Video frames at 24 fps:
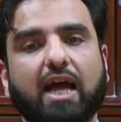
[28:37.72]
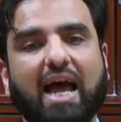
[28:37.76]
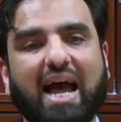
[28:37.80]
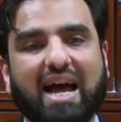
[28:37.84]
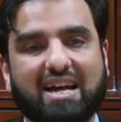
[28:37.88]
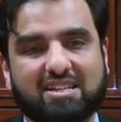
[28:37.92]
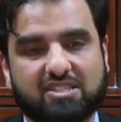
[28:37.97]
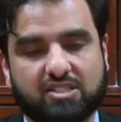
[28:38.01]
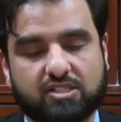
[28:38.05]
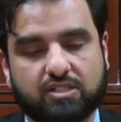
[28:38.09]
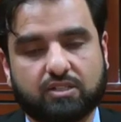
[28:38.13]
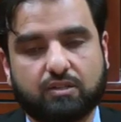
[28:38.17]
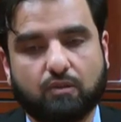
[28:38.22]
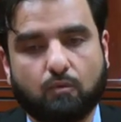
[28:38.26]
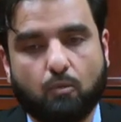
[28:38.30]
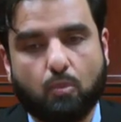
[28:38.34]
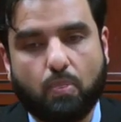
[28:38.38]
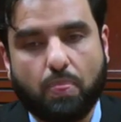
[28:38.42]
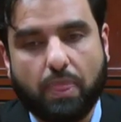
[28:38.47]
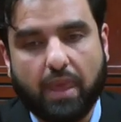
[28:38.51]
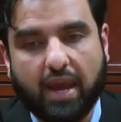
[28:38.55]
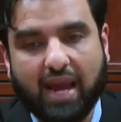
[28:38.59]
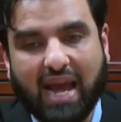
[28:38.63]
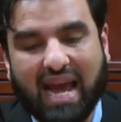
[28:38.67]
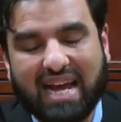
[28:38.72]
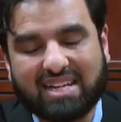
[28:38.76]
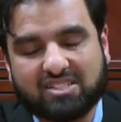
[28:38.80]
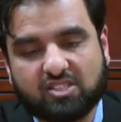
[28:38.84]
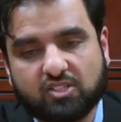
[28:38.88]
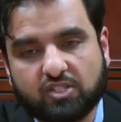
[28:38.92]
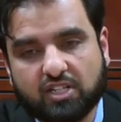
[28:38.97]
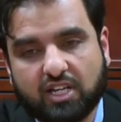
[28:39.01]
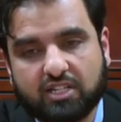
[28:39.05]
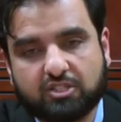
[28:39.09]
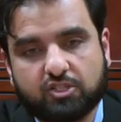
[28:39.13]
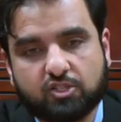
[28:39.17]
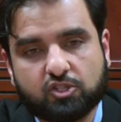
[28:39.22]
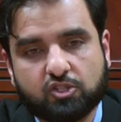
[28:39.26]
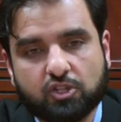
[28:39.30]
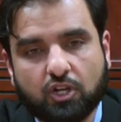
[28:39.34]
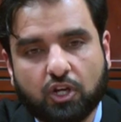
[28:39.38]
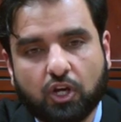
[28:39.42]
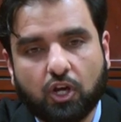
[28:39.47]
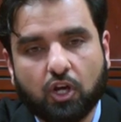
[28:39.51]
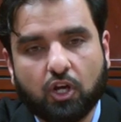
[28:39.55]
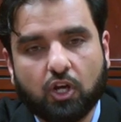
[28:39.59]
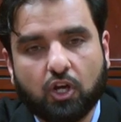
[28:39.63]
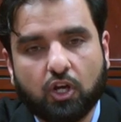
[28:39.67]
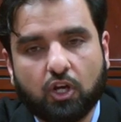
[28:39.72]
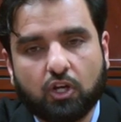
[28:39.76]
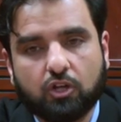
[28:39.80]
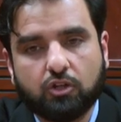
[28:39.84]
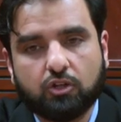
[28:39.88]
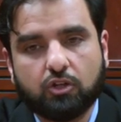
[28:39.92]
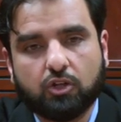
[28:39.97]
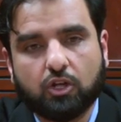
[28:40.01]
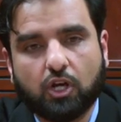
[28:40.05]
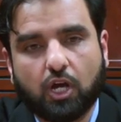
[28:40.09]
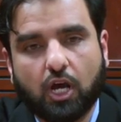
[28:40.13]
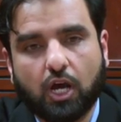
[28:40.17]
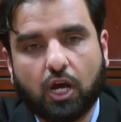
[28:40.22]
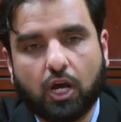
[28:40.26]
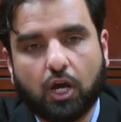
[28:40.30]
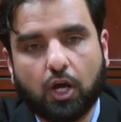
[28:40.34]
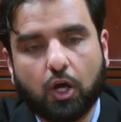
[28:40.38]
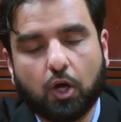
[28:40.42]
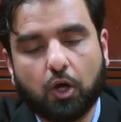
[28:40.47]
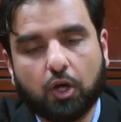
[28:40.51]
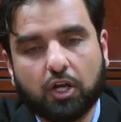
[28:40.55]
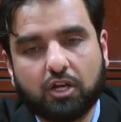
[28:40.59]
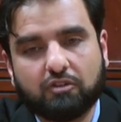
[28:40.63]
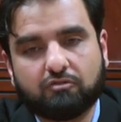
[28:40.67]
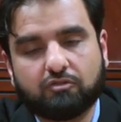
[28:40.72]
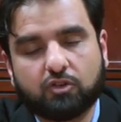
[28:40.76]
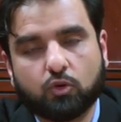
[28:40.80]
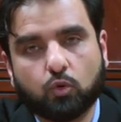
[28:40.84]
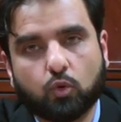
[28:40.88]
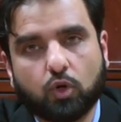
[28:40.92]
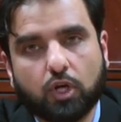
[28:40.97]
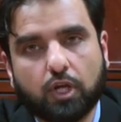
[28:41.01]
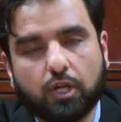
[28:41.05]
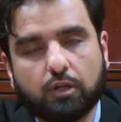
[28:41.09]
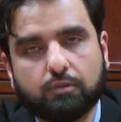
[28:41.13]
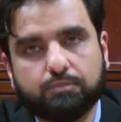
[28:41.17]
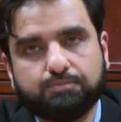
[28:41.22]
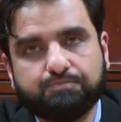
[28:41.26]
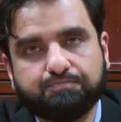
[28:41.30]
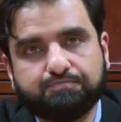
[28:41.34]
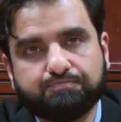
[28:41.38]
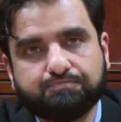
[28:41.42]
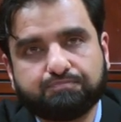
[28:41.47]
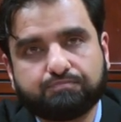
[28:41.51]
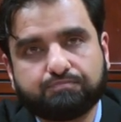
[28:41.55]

asks us, if you will,